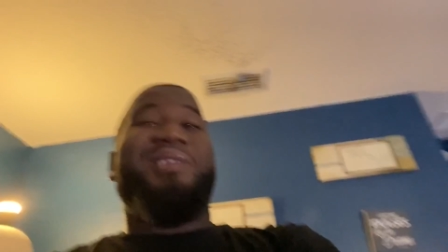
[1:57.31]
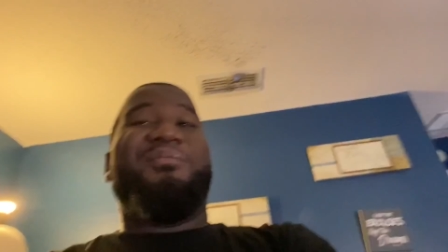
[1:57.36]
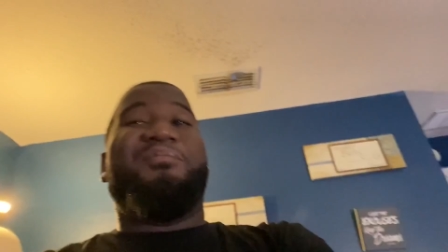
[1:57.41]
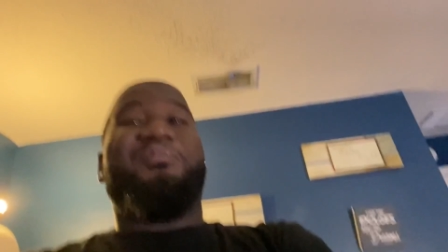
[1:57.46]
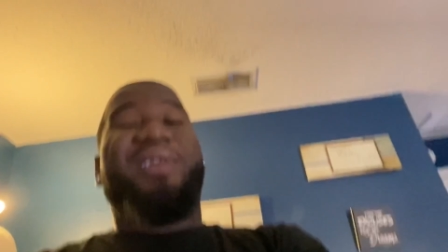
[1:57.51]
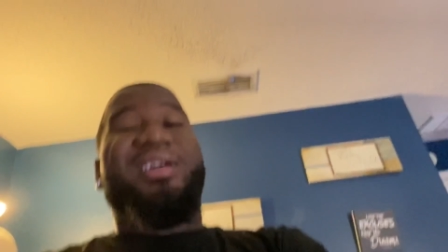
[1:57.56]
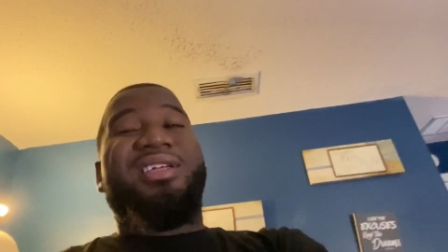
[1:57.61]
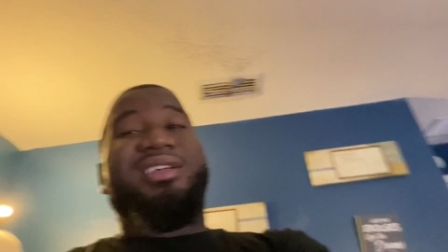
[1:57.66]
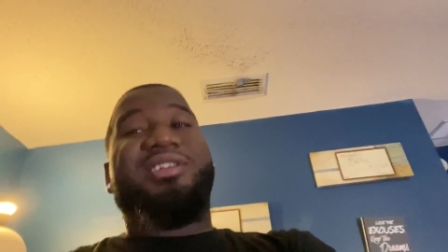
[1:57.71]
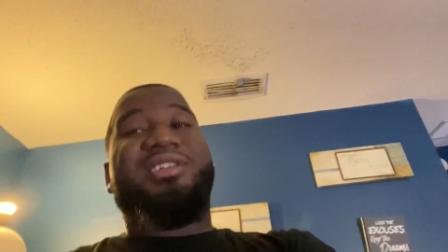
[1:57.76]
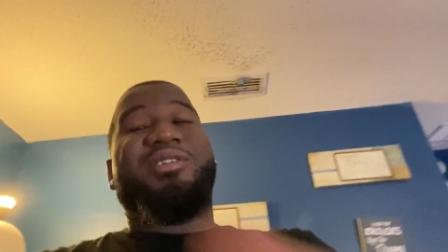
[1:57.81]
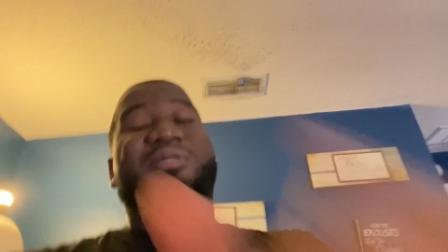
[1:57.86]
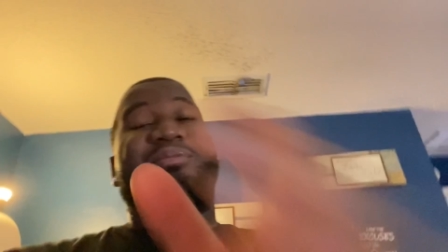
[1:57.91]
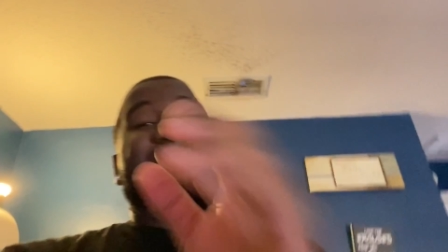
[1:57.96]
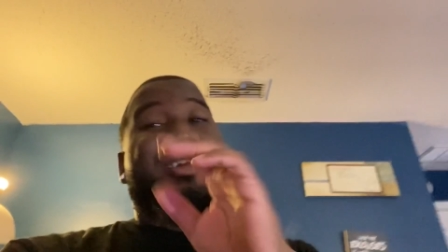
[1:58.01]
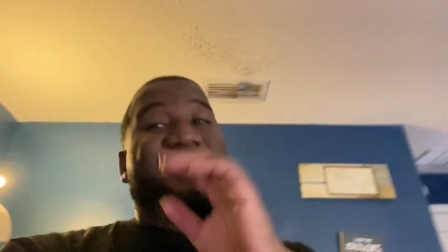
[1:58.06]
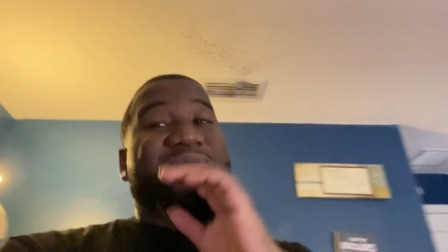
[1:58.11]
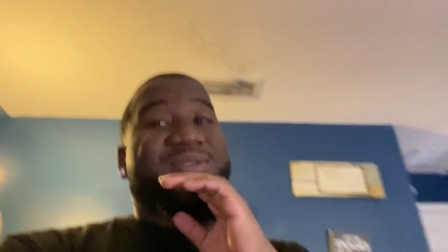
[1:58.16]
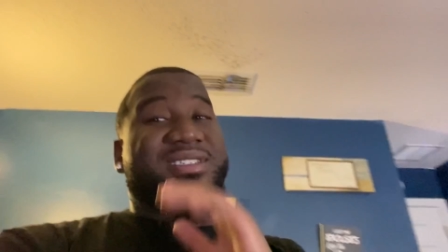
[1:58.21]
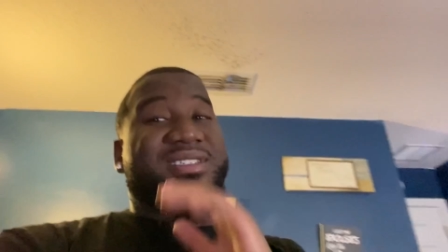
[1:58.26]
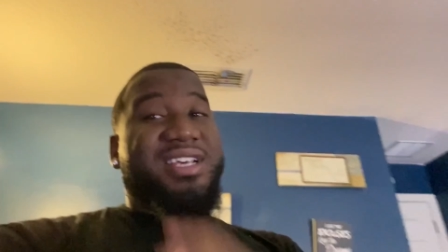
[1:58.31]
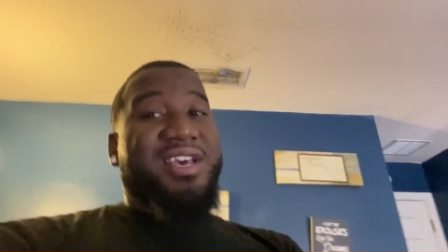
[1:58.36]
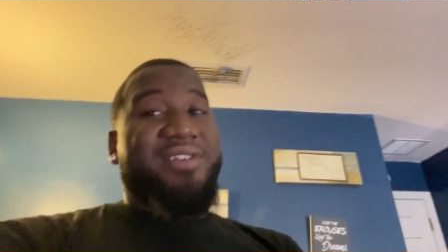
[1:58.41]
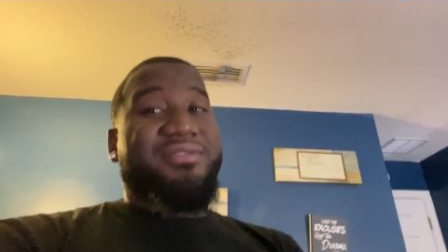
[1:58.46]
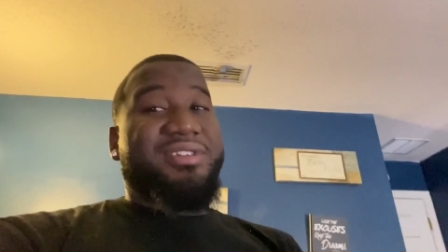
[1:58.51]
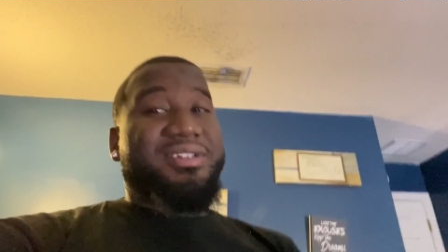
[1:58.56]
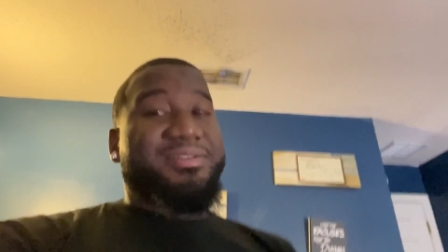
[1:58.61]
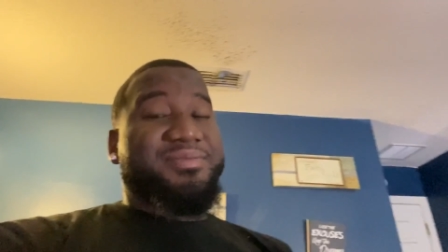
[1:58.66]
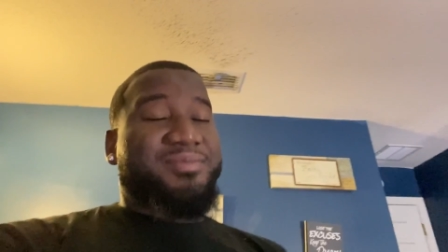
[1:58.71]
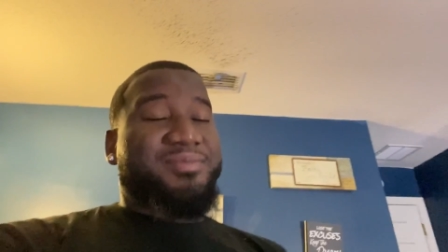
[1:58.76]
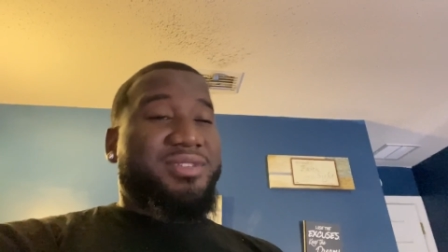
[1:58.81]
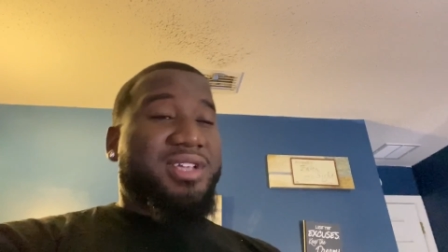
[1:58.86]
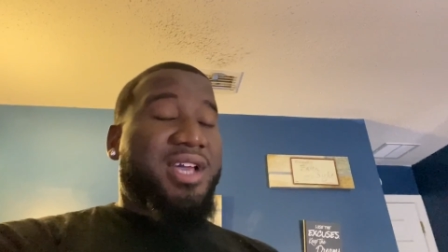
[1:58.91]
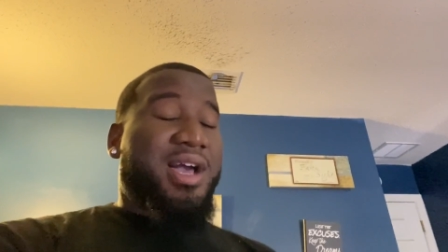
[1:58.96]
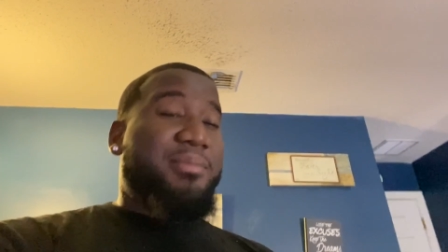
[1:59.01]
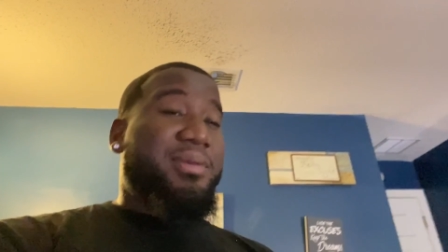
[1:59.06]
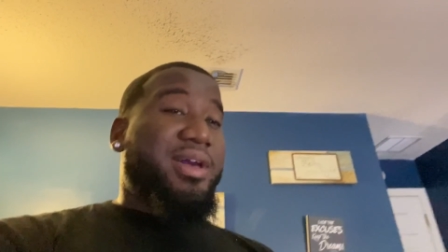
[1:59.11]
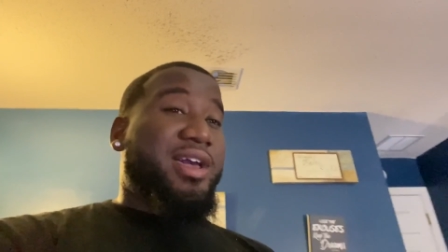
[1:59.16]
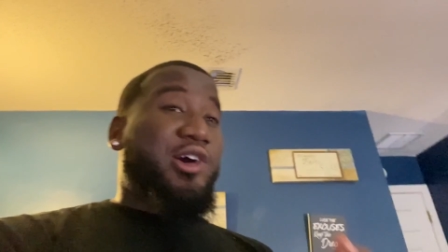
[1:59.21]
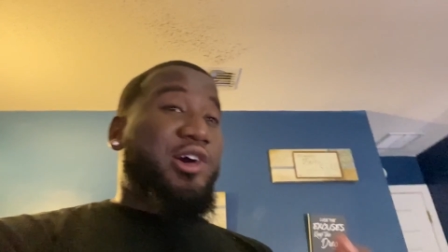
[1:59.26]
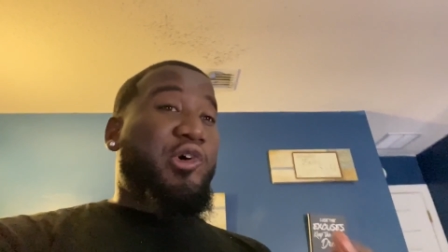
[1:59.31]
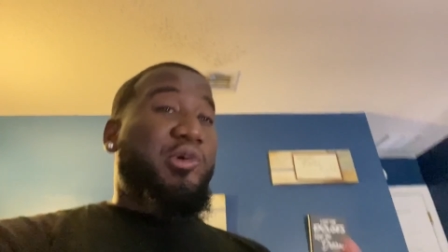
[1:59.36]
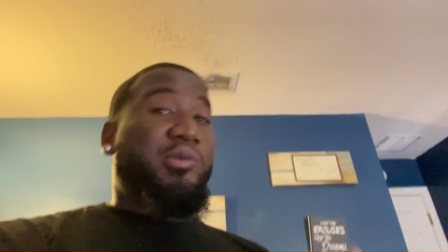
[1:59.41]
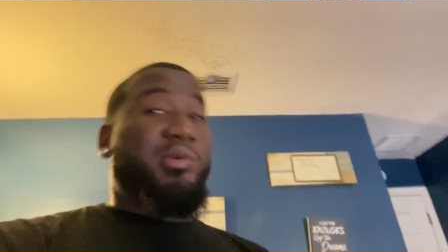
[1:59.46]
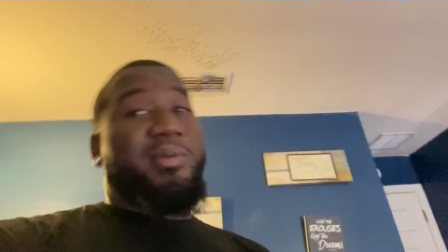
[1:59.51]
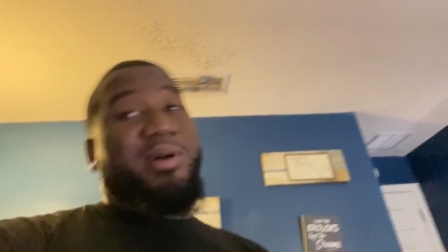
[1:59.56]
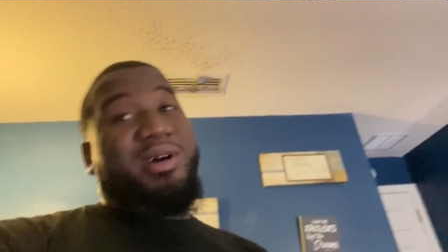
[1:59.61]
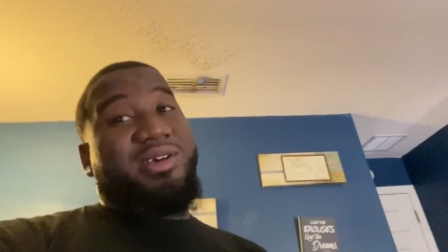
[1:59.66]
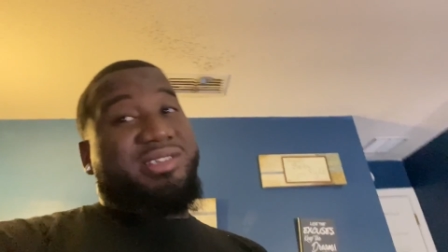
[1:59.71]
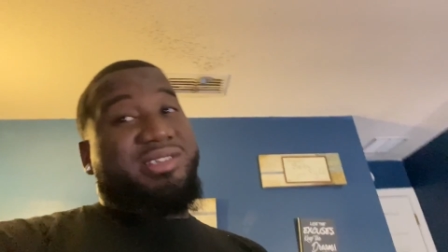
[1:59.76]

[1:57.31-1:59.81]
made it there about 7. Got back home about